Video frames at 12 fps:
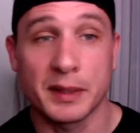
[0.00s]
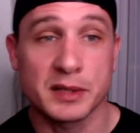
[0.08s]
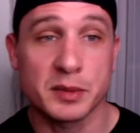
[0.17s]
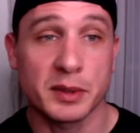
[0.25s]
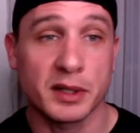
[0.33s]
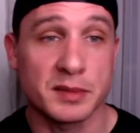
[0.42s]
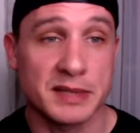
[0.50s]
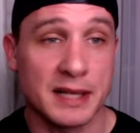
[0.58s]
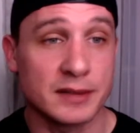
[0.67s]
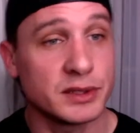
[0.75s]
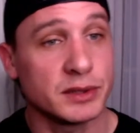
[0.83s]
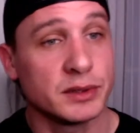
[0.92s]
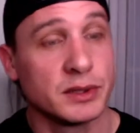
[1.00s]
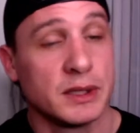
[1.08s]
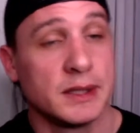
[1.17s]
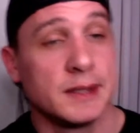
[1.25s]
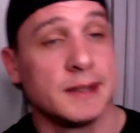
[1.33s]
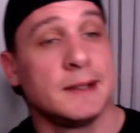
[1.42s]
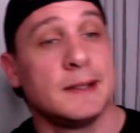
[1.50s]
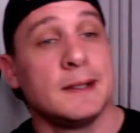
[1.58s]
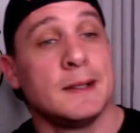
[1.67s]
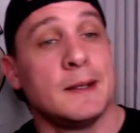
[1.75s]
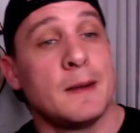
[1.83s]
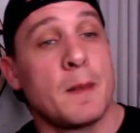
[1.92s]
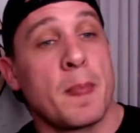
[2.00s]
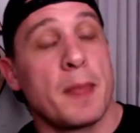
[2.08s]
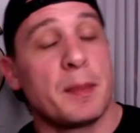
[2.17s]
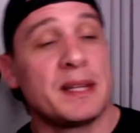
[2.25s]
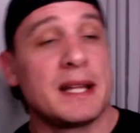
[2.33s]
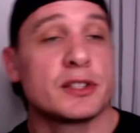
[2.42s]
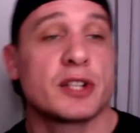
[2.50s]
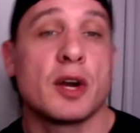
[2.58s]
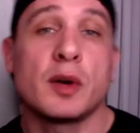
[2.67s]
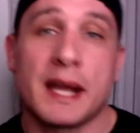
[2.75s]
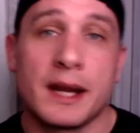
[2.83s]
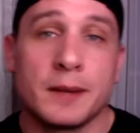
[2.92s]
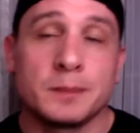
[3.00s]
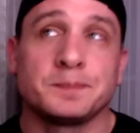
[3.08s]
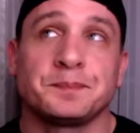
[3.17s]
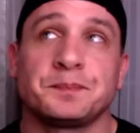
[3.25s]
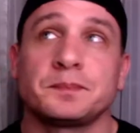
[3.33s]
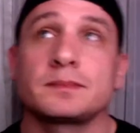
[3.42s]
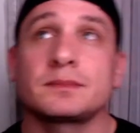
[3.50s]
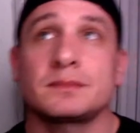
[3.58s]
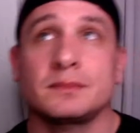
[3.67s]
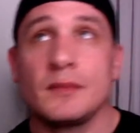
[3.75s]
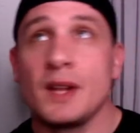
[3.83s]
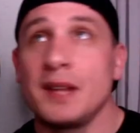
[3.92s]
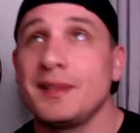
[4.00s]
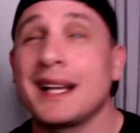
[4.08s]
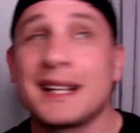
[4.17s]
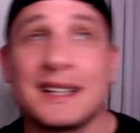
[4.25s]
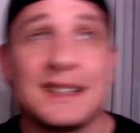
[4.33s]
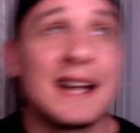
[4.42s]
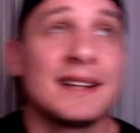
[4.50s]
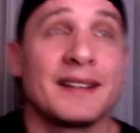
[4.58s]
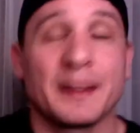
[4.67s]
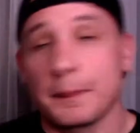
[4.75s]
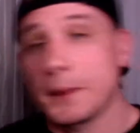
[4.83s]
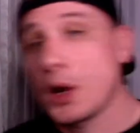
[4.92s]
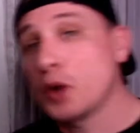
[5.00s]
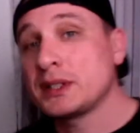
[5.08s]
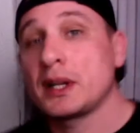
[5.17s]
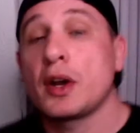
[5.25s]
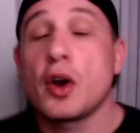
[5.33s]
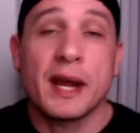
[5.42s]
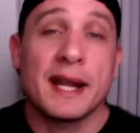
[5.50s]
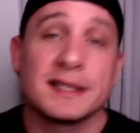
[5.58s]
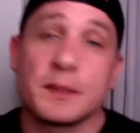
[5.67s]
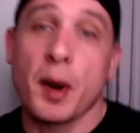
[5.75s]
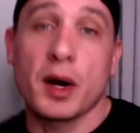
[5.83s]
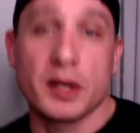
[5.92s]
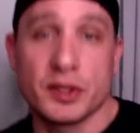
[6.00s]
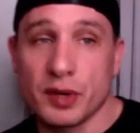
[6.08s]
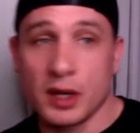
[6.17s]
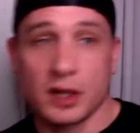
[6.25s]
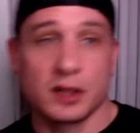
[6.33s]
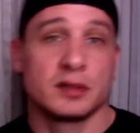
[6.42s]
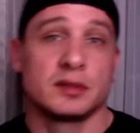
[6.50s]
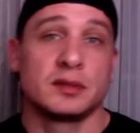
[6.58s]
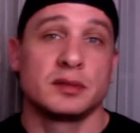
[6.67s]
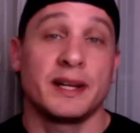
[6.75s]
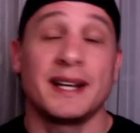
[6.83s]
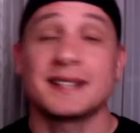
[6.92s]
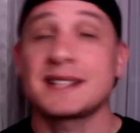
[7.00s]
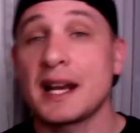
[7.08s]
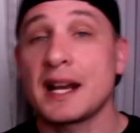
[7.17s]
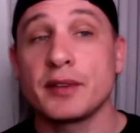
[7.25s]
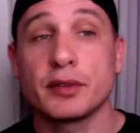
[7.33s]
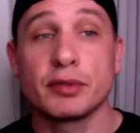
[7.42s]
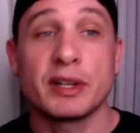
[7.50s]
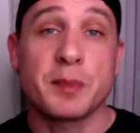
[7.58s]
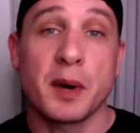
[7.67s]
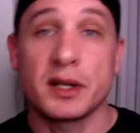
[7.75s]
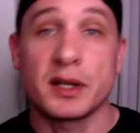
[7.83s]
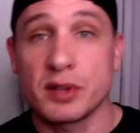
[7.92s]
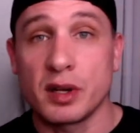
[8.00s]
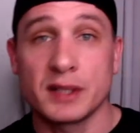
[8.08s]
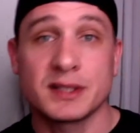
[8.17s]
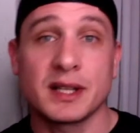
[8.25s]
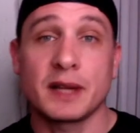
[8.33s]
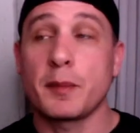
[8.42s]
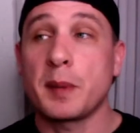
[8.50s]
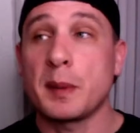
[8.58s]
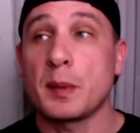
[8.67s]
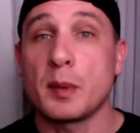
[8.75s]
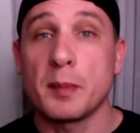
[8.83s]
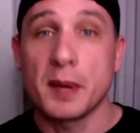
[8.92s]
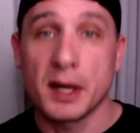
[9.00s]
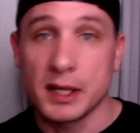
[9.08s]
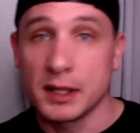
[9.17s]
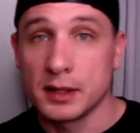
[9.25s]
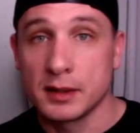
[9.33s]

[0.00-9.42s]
That's what it comes down to. But then there's cocaine. I'm not going to lie, like co cocaine's a party drug. And it's kind of a rich party drug. It's like for people with money.